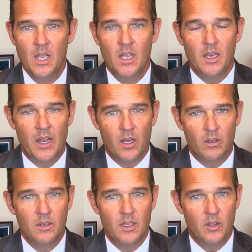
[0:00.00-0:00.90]
Now,
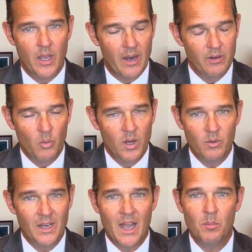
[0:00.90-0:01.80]
everyone will
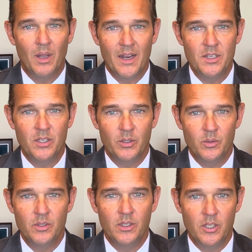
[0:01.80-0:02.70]
not apply to
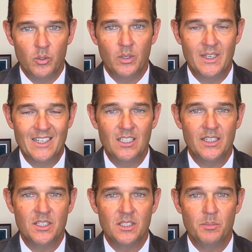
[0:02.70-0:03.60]
you. You'll need to
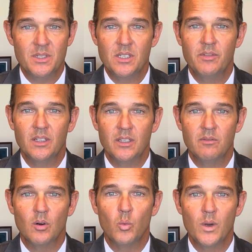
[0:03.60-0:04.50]
listen specifically
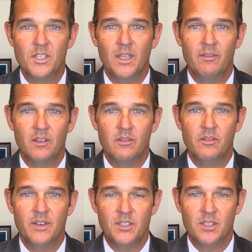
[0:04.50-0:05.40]
for which level of
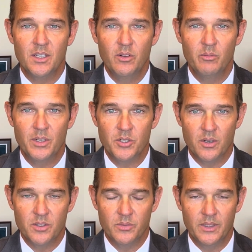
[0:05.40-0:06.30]
offense that you have been
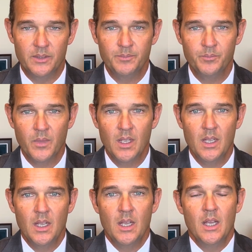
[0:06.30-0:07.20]
charged with.
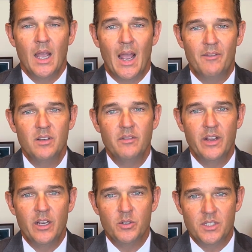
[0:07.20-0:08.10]
After the
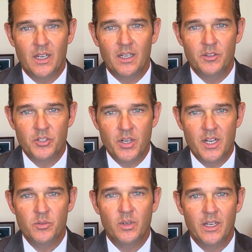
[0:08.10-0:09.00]
video is done, the
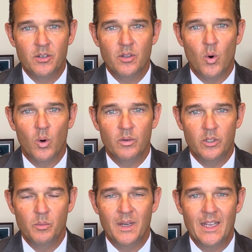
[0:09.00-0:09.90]
judge will enter the
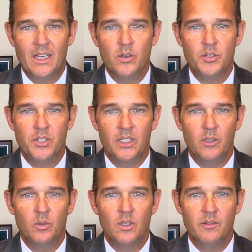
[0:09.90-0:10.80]
courtroom and he or she
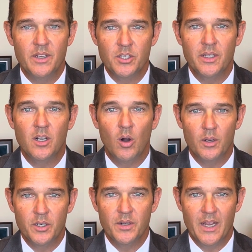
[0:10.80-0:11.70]
will eventually call
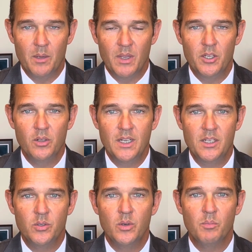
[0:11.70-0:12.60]
your name, and you'll need
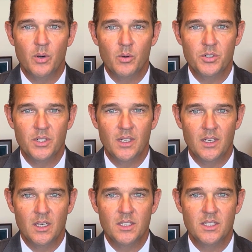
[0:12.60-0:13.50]
to approach
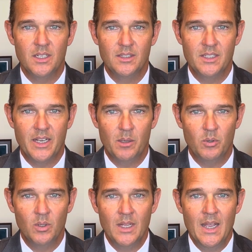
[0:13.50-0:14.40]
and sit at the
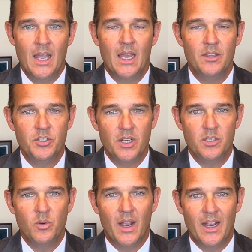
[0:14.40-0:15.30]
table, and the judge
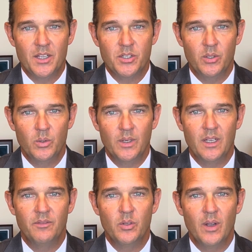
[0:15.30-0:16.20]
will ask you
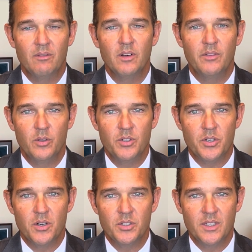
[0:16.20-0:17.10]
if you have reviewed the
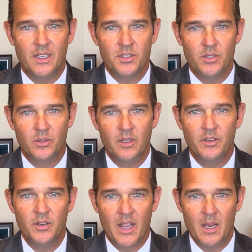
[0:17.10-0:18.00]
charges against you, if
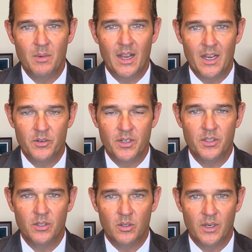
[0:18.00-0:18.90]
your name and address
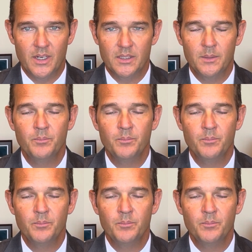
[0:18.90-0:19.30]
are correct.